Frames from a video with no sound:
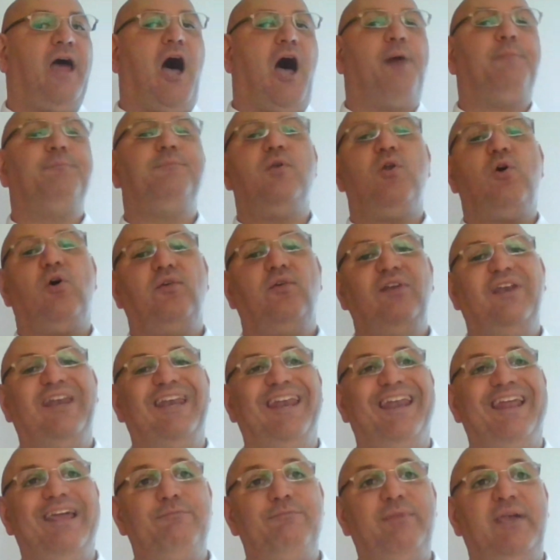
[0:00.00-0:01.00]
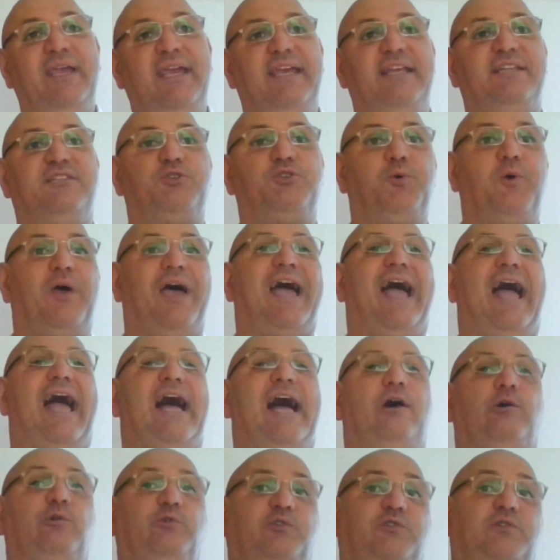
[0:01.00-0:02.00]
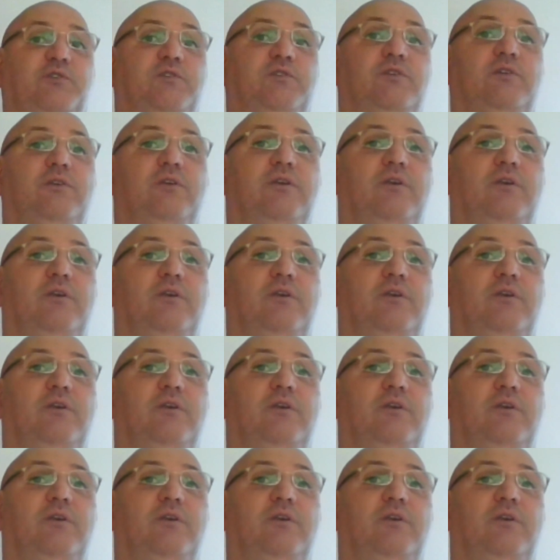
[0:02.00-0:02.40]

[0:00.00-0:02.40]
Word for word: I'm not limited to a house.